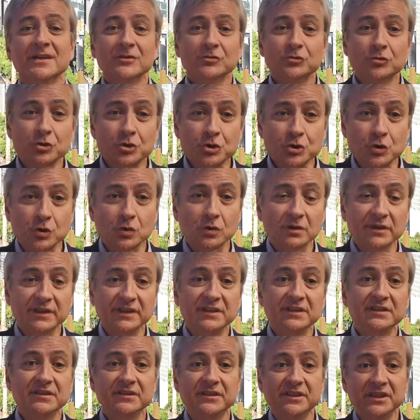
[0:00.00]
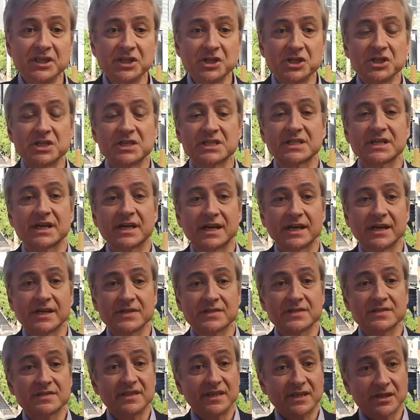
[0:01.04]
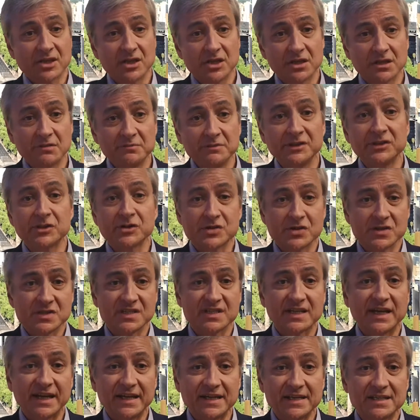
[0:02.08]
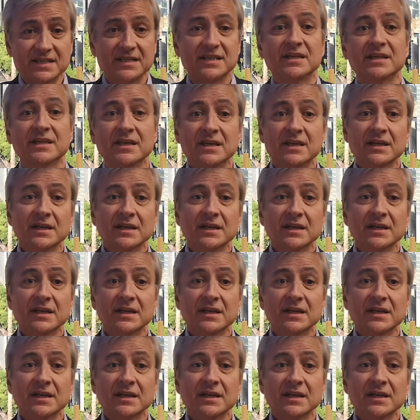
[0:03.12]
to truly digitize the economy, the society,